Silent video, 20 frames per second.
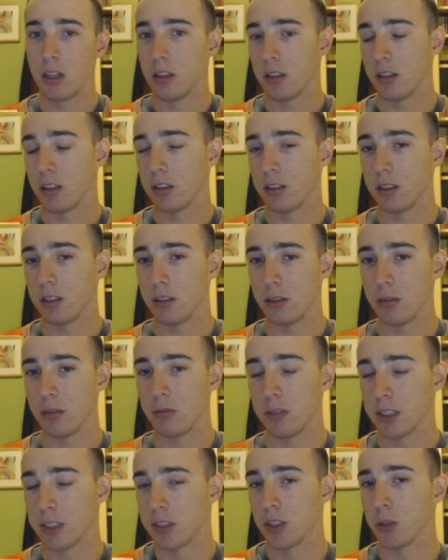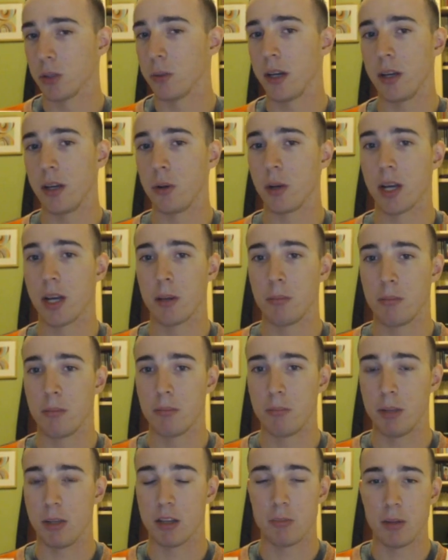There's no way you can
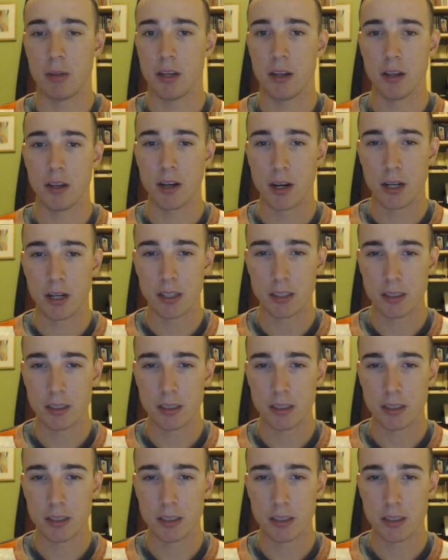beat me here.